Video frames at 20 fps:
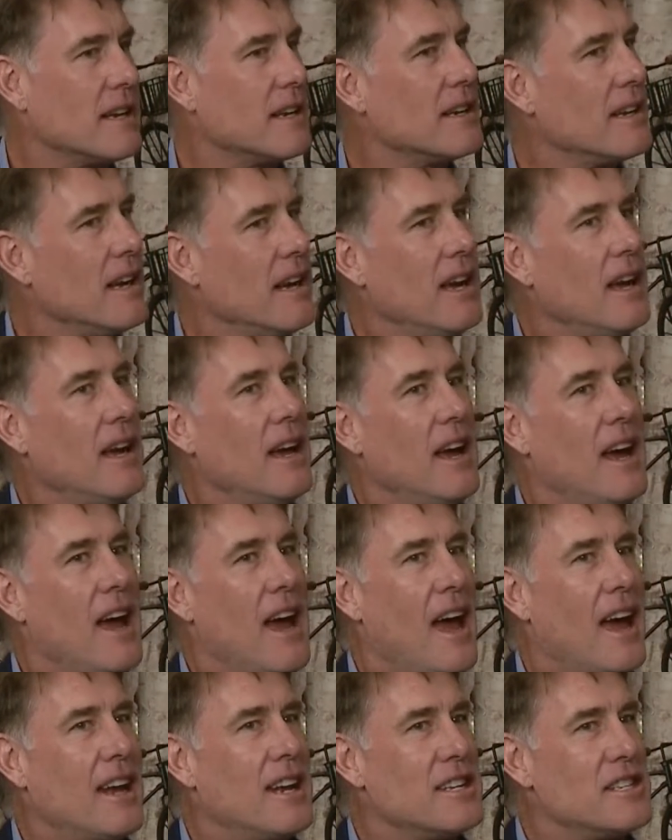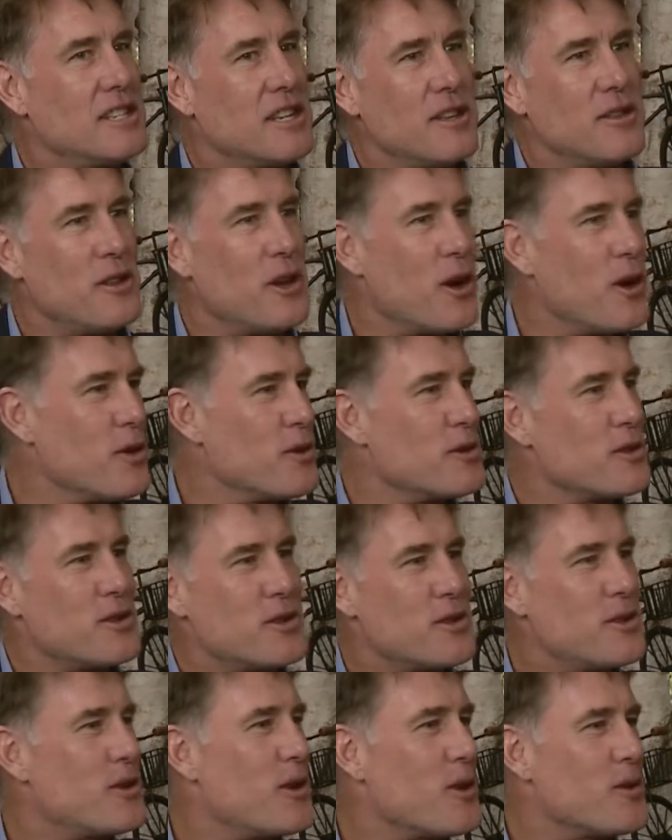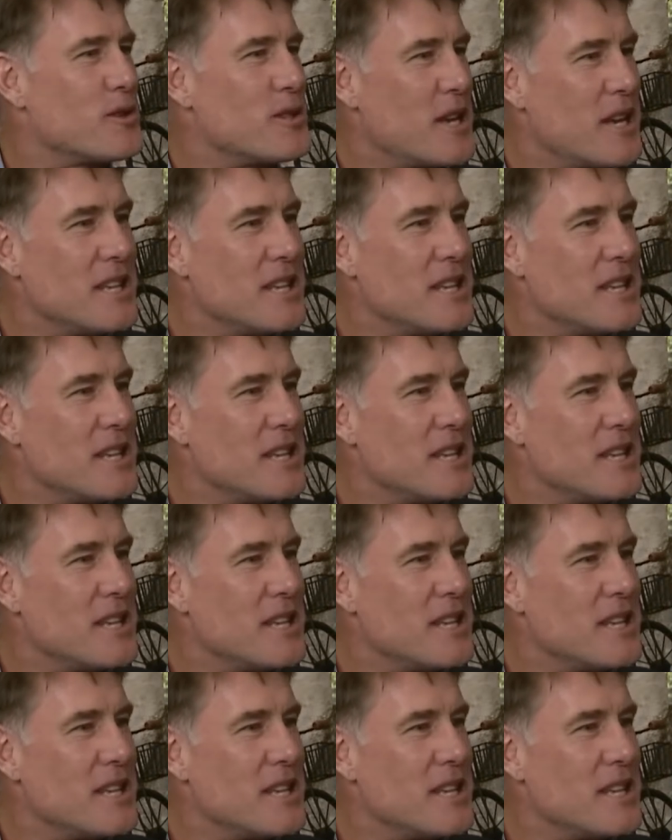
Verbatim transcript: And and it's in those those